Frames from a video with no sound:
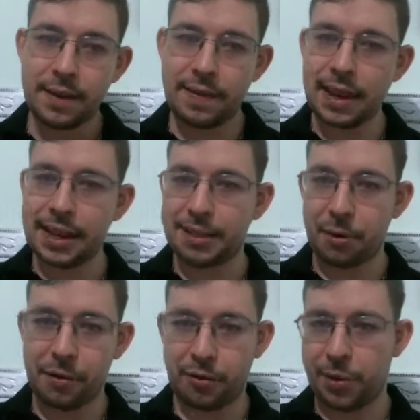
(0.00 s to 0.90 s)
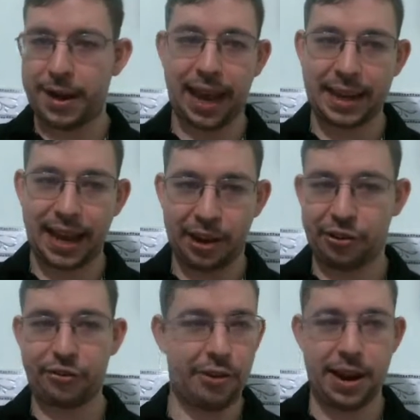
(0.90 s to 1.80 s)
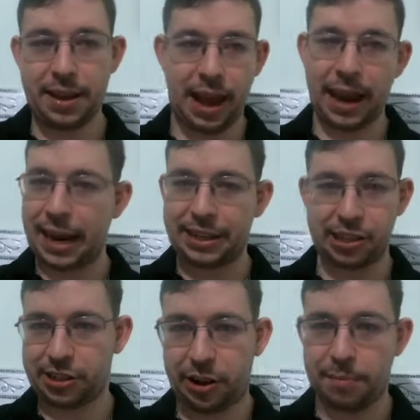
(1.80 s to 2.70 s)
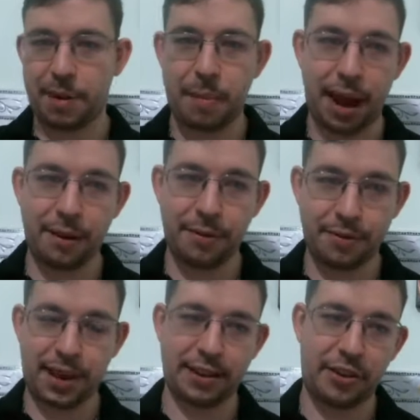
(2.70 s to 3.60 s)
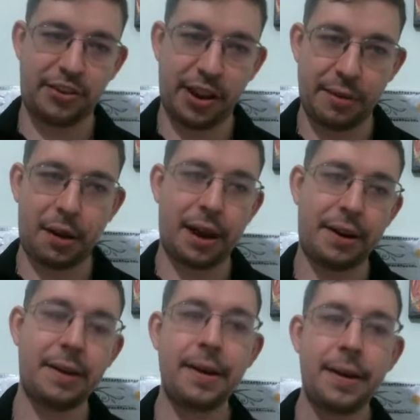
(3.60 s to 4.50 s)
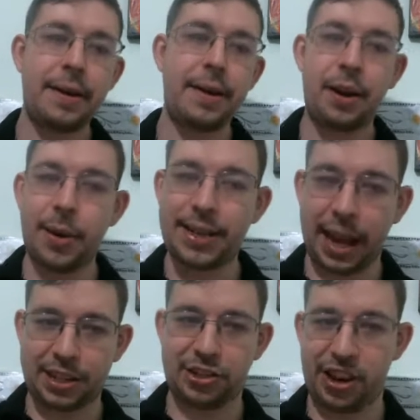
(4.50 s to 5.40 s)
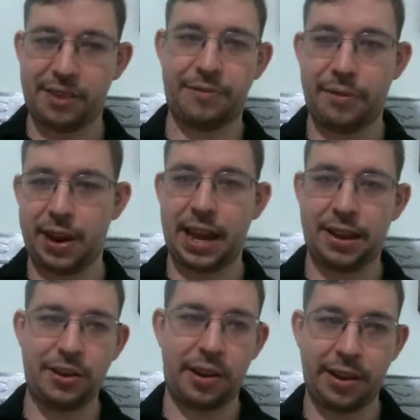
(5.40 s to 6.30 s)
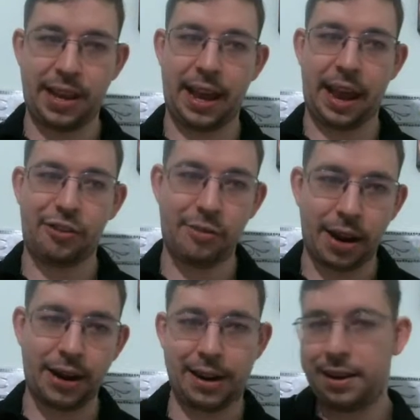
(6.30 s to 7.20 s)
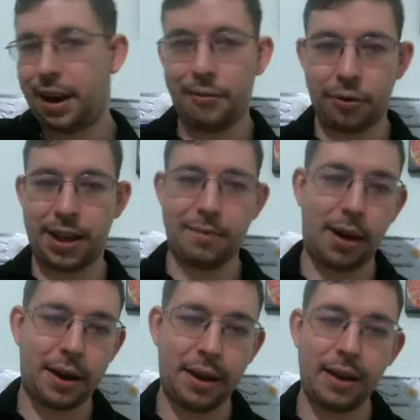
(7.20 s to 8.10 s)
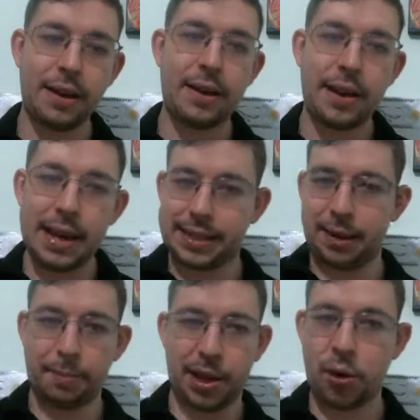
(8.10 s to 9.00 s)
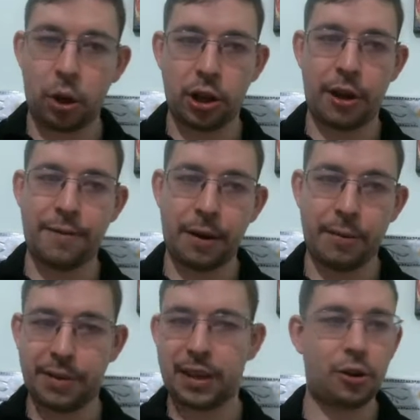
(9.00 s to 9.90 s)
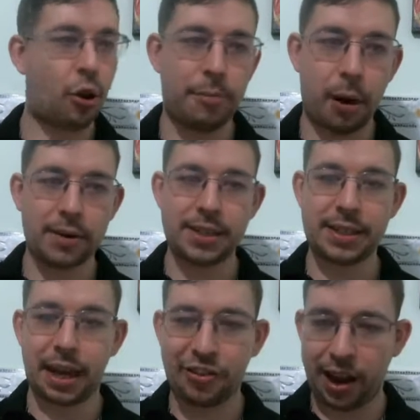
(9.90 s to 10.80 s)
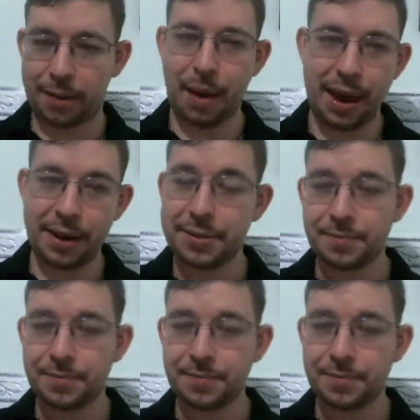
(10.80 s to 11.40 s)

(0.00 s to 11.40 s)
Then there's a move queen takes h3, and that's just going to be mate with king to g1. Queen takes g3 and king h1 and rook e1 is simply all over with the lawnmower style checkmate.